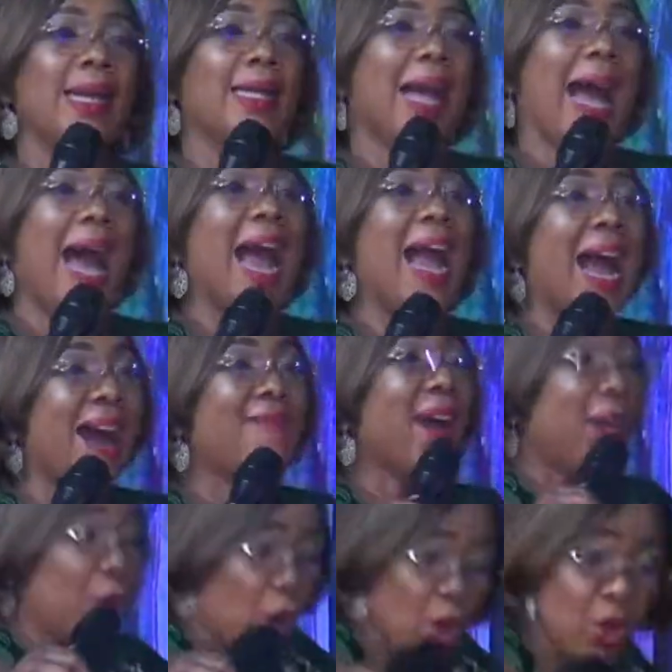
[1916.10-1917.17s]
I have
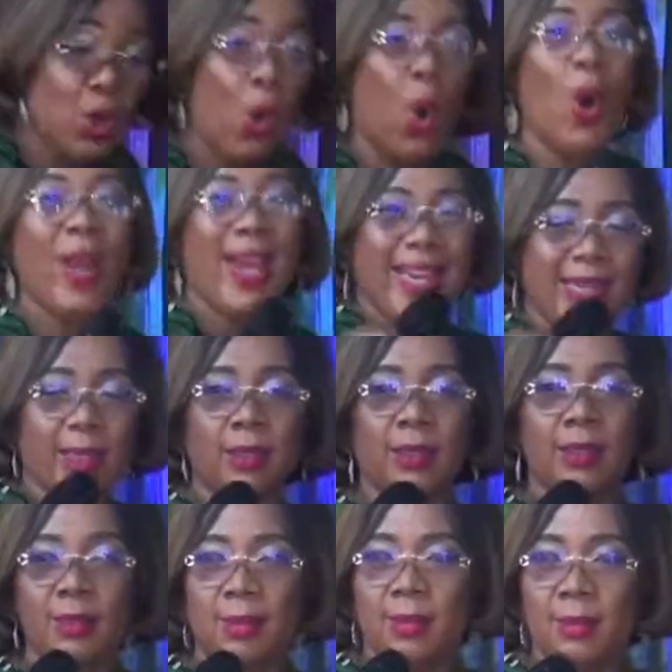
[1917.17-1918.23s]
an ongoing
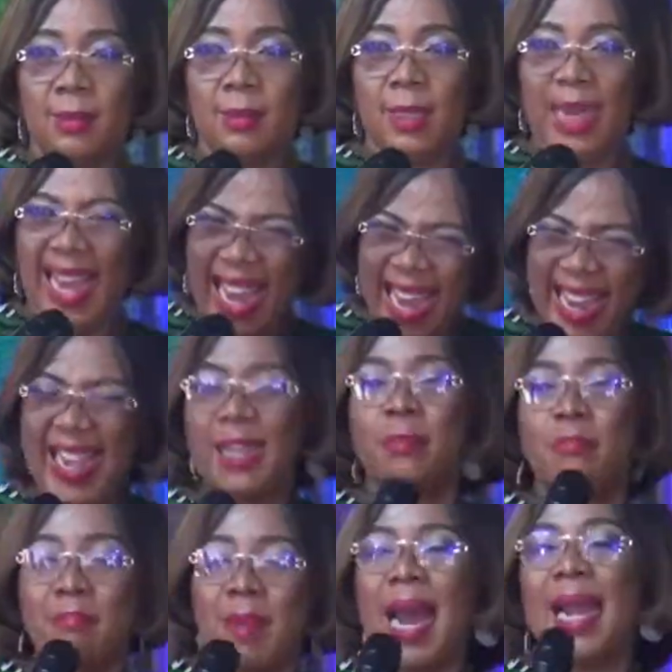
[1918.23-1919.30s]
in
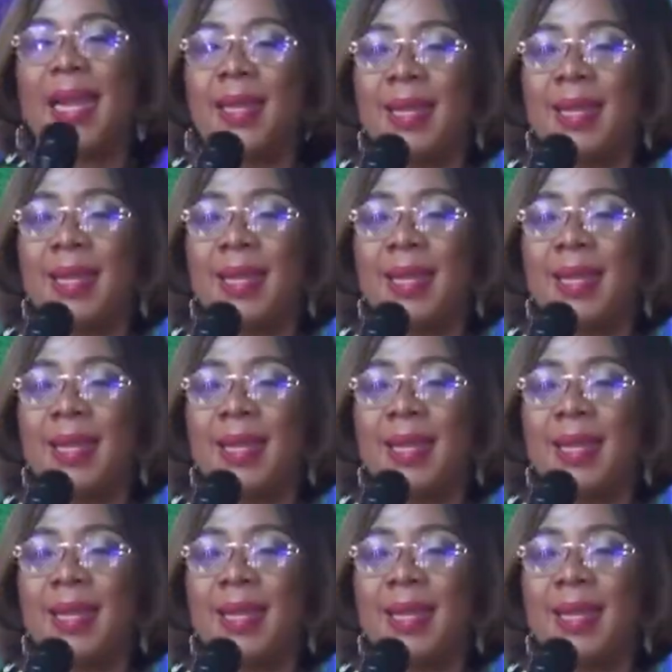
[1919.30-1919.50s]
my